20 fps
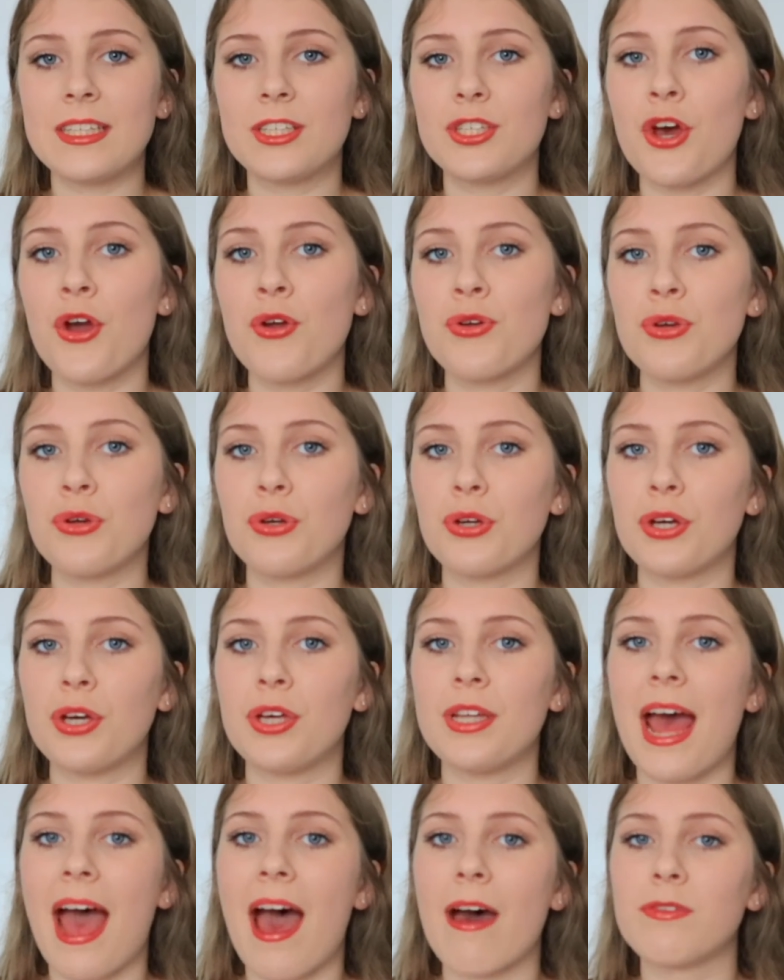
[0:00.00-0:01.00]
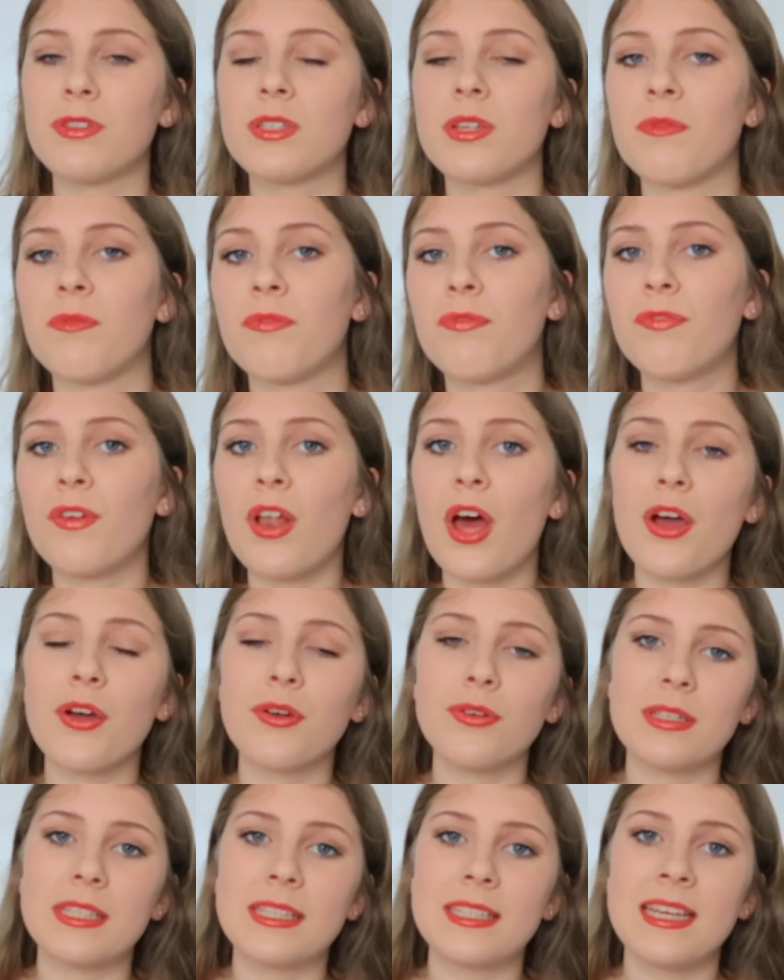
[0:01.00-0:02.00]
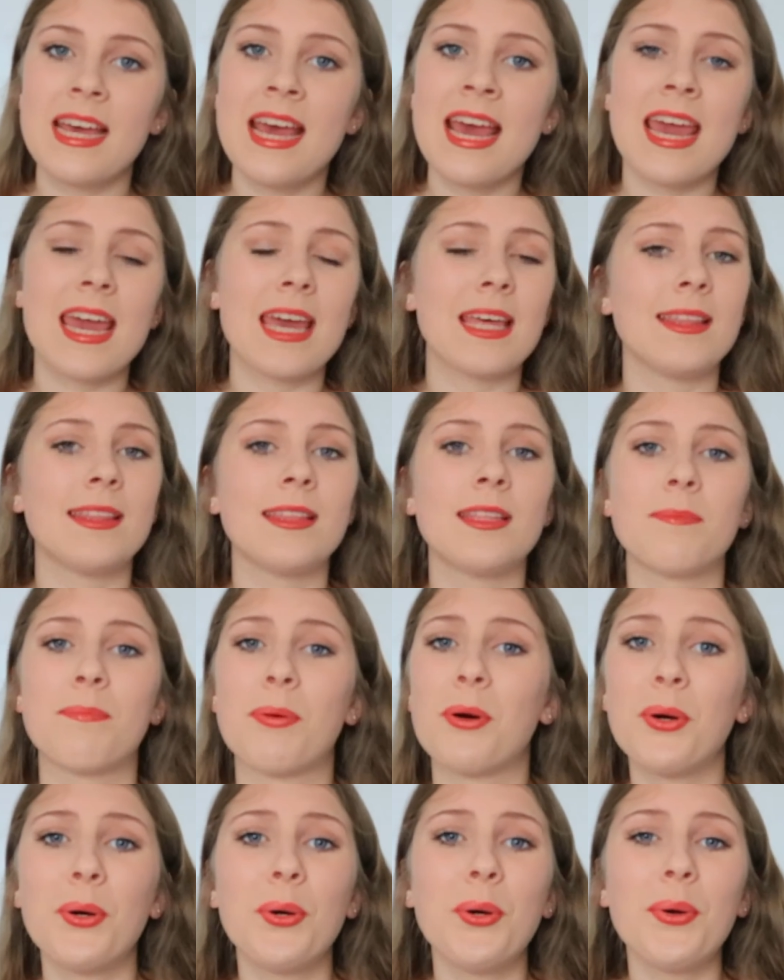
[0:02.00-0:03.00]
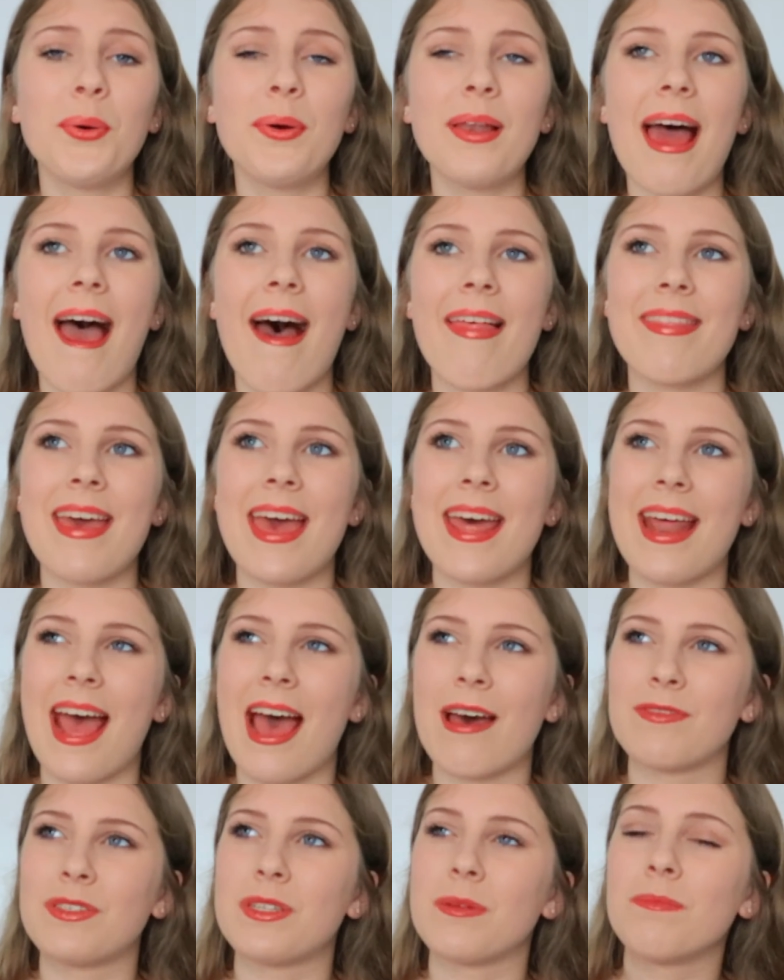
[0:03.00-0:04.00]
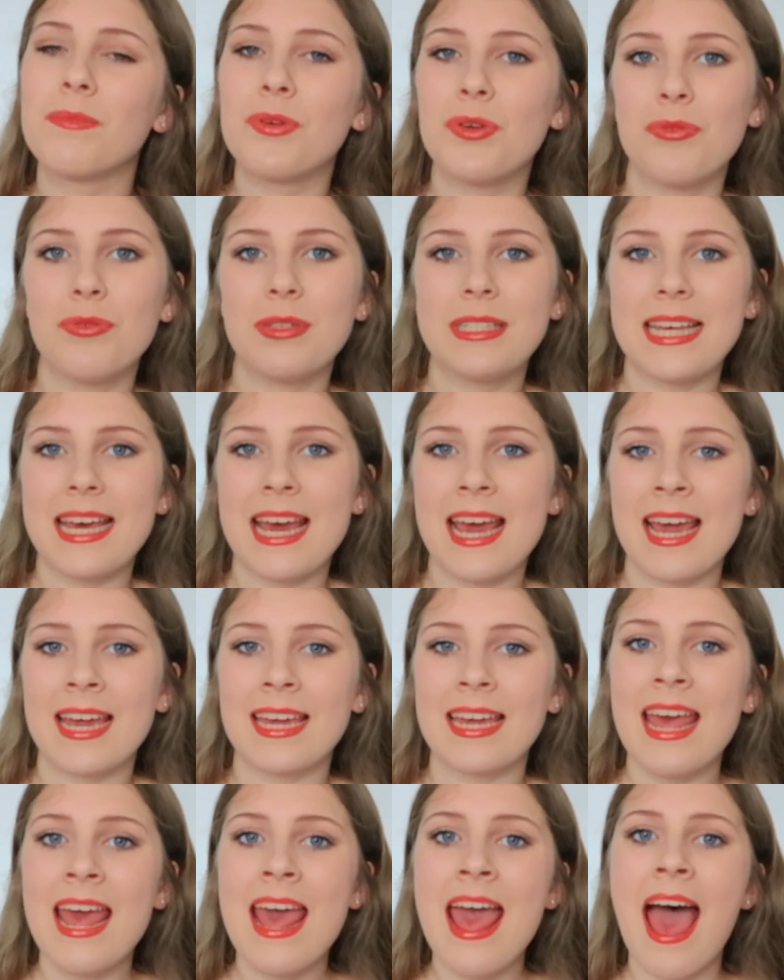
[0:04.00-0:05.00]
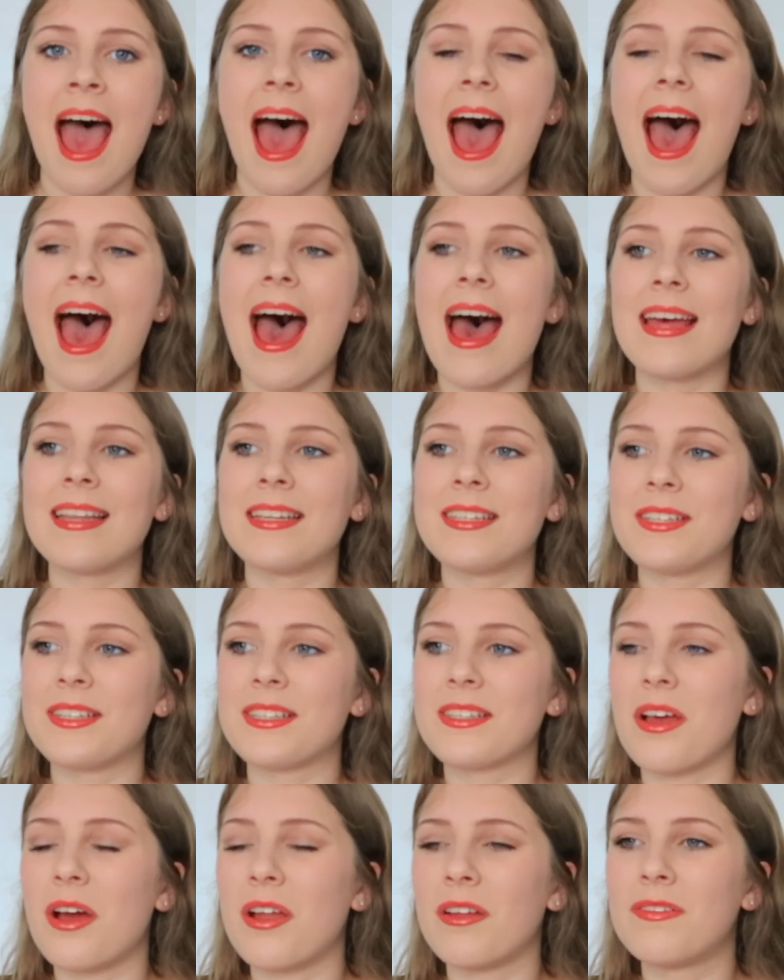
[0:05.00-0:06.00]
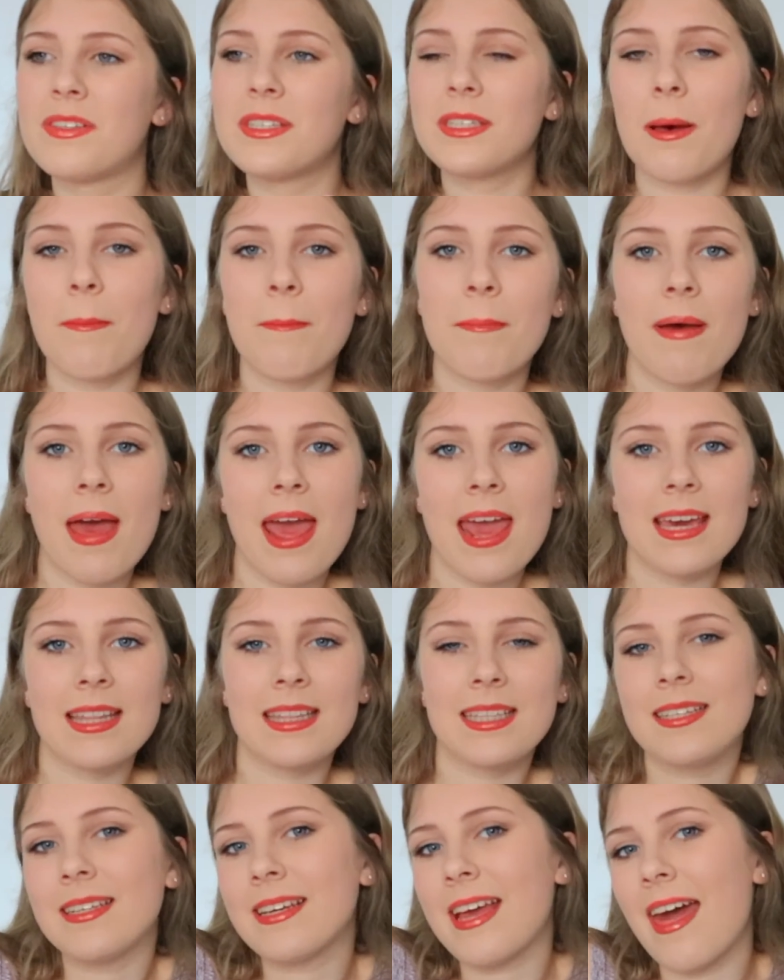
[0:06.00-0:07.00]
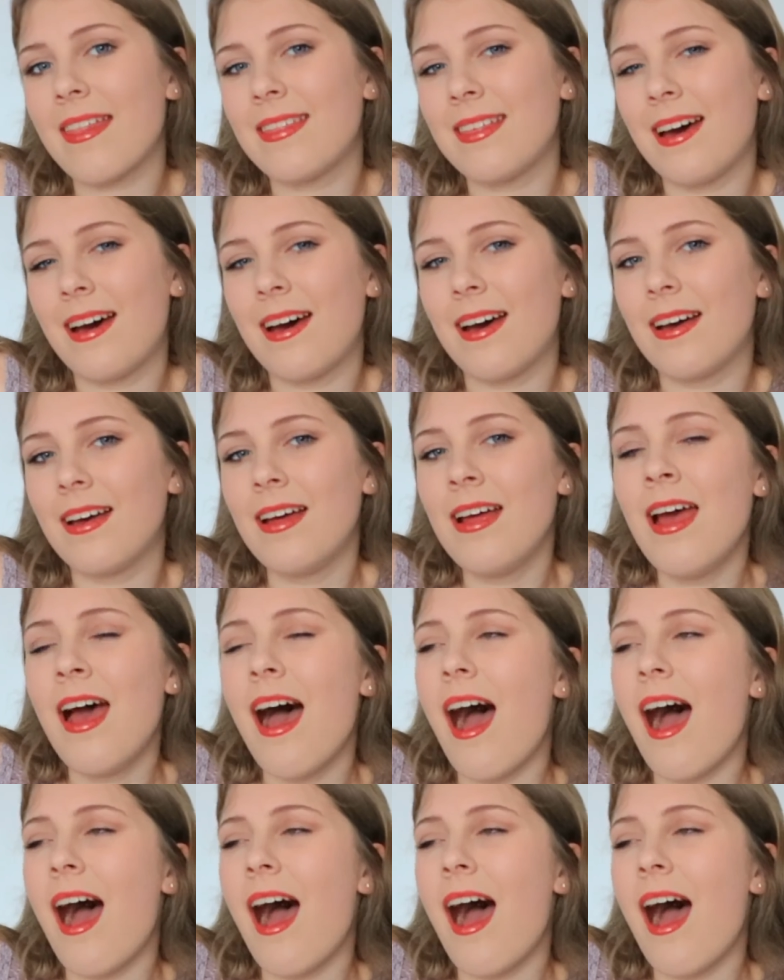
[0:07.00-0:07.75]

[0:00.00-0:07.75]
So you could have some floats in the pool and then have some music and just kind of sunbathe together.